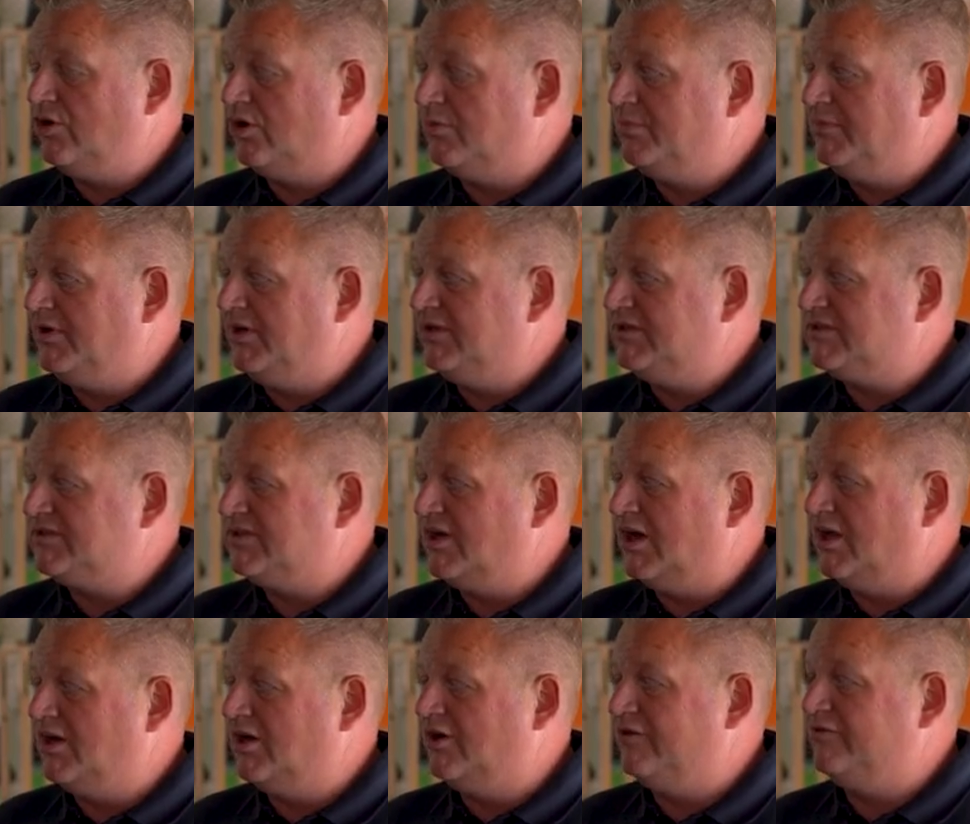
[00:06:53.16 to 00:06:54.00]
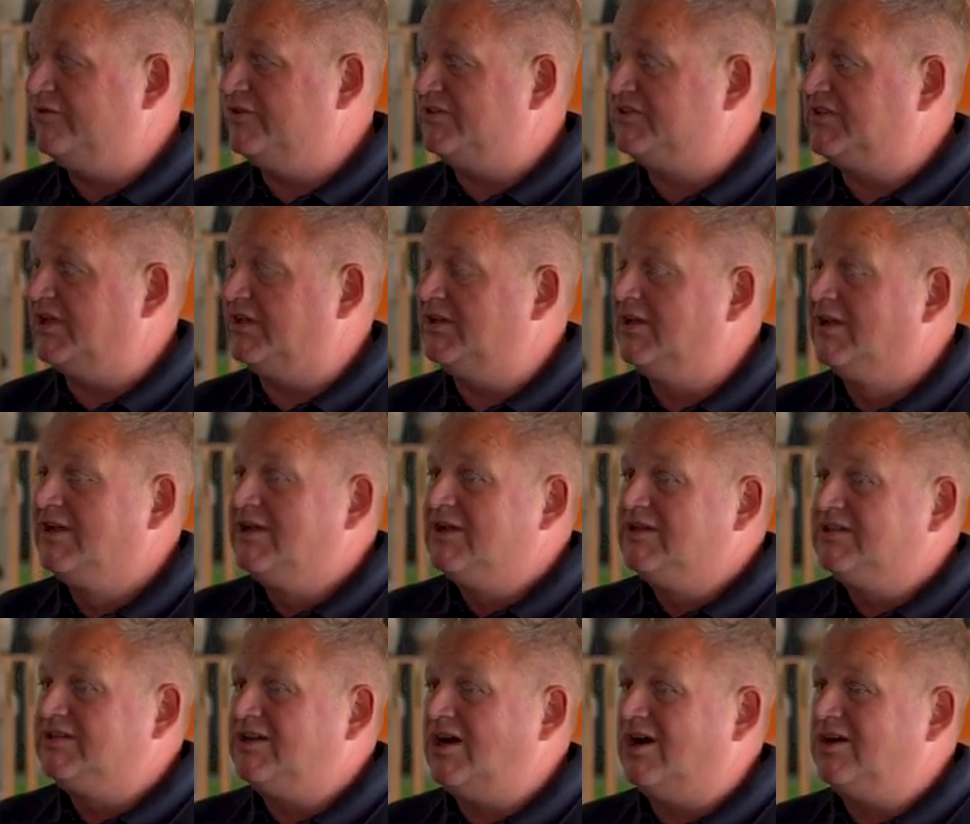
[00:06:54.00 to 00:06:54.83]
odd million turnover. He said,
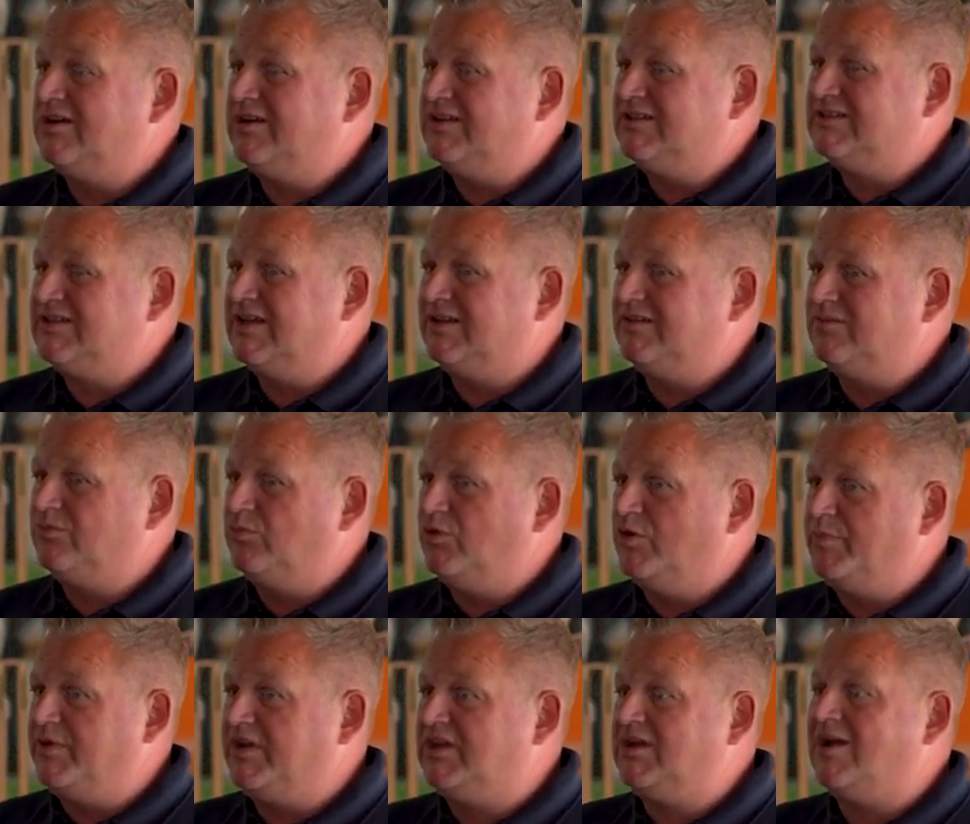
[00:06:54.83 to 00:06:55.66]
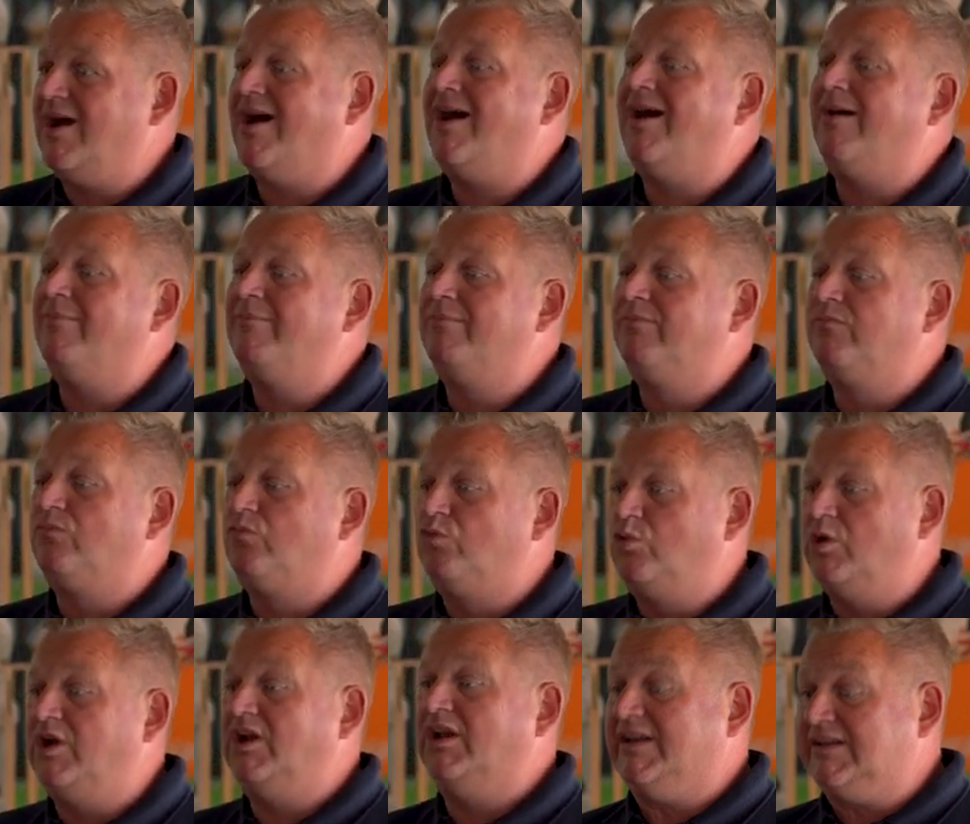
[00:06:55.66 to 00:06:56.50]
Doug, he said, we've become
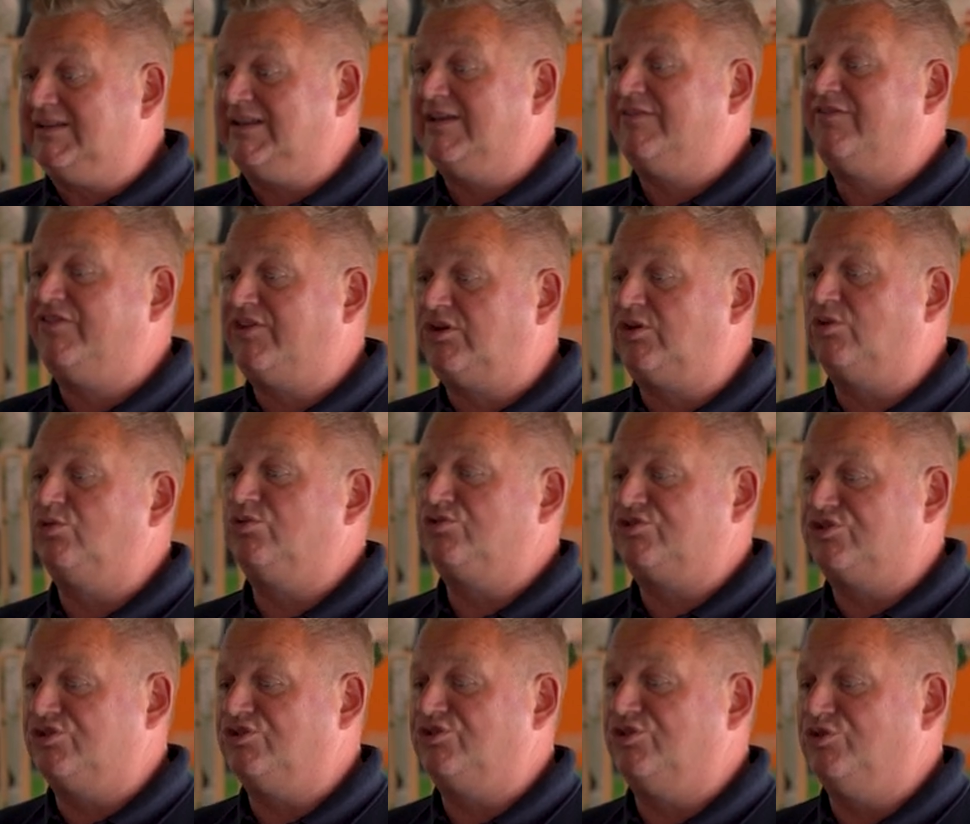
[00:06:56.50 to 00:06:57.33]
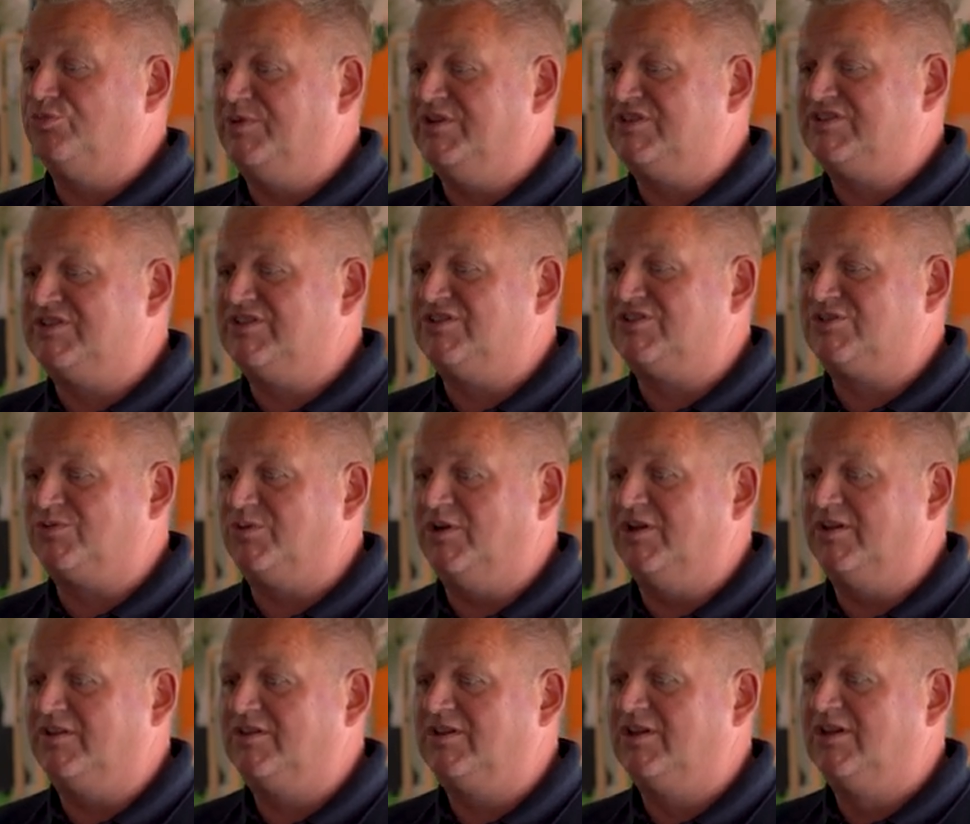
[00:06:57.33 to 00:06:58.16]
really difficult to do business
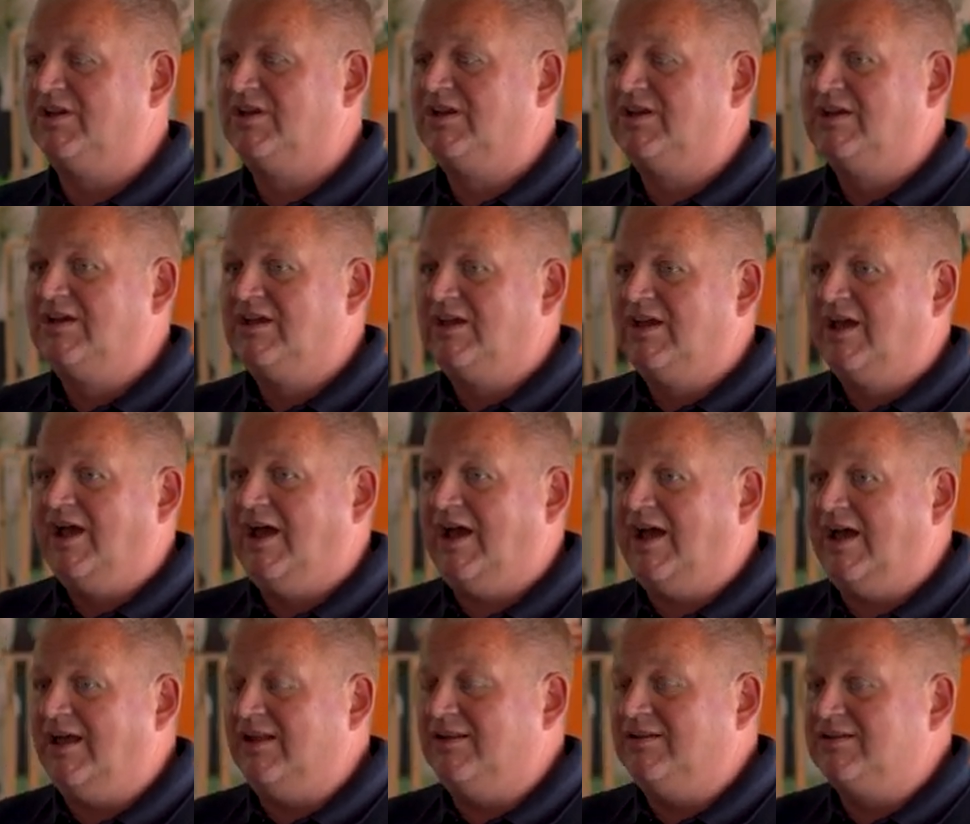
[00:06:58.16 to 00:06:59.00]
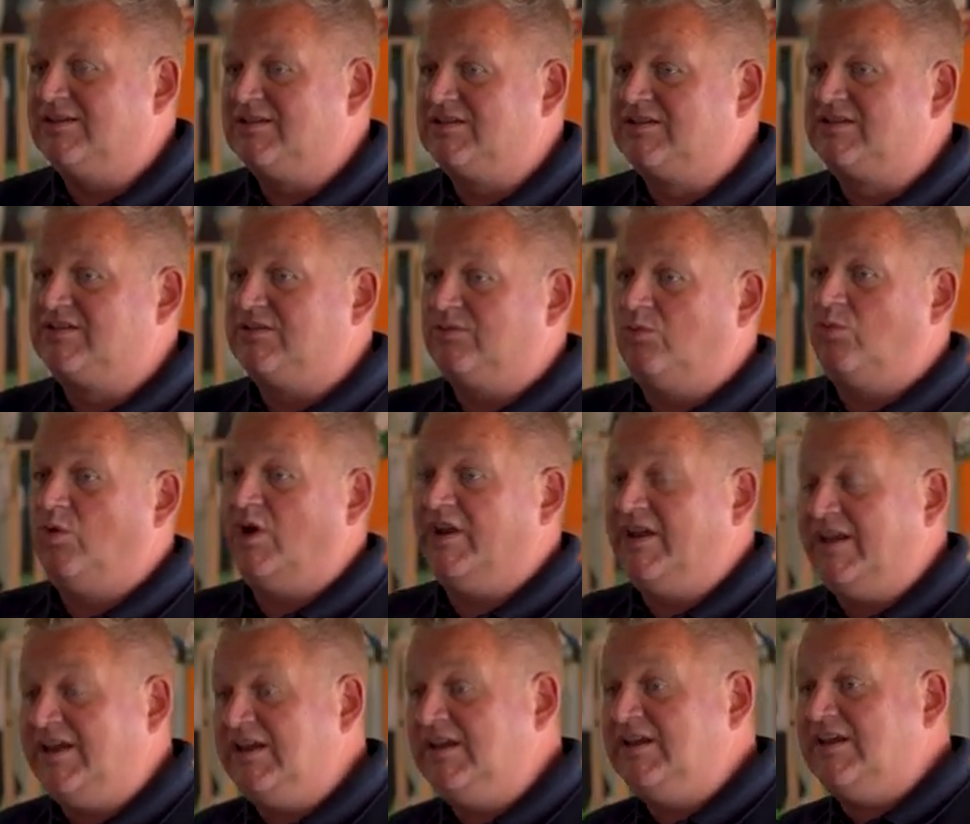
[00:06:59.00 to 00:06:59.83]
with. And
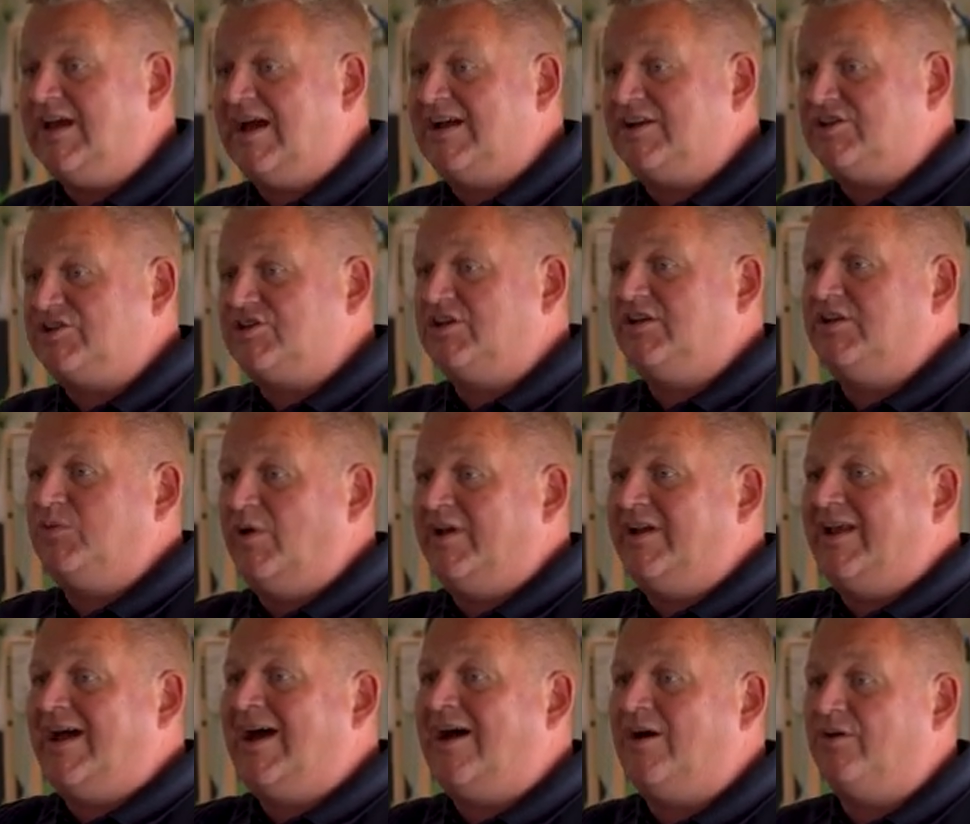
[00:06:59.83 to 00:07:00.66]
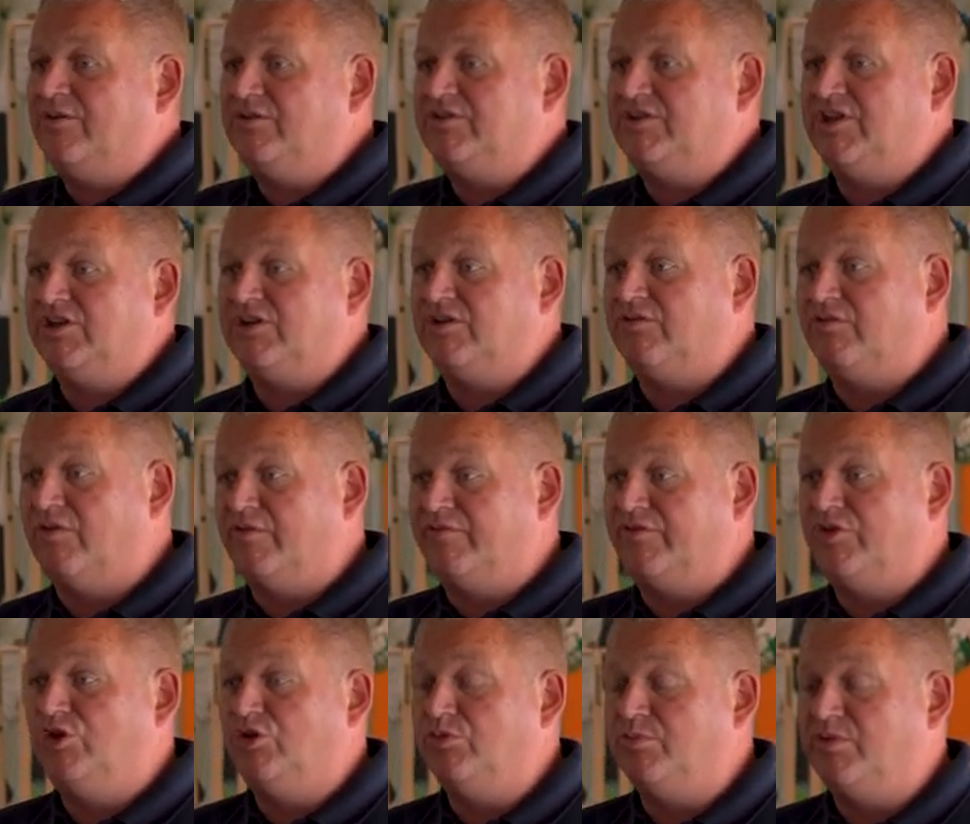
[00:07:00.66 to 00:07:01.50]
when he actually went out and did a
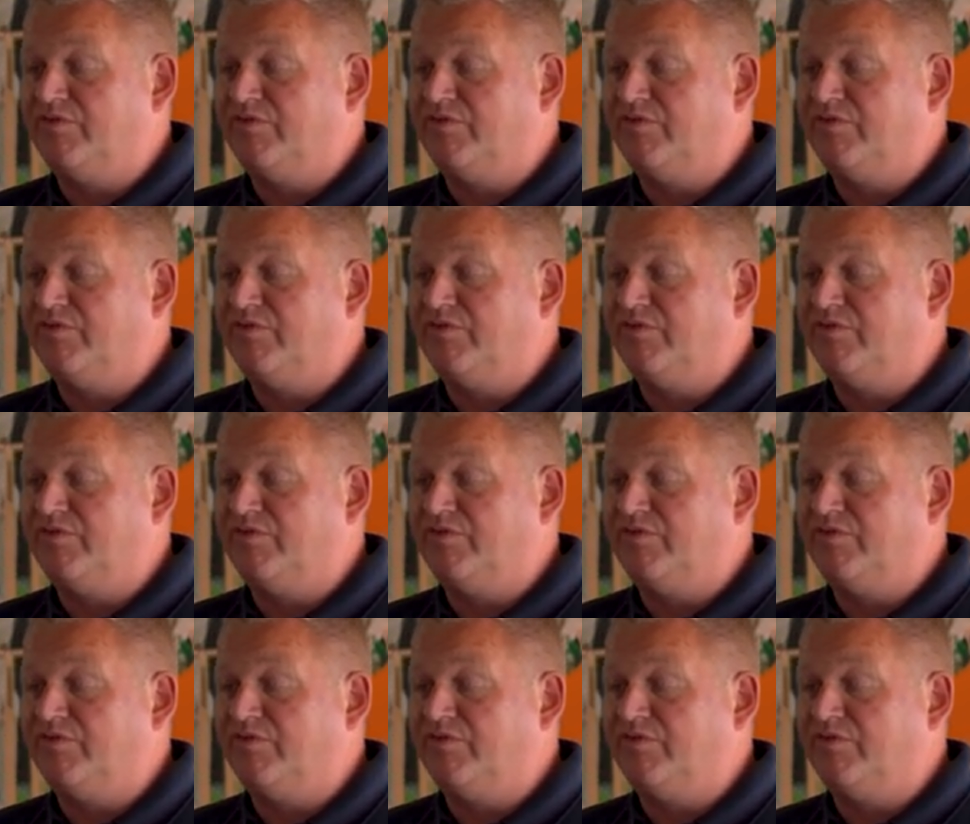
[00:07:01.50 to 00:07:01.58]
review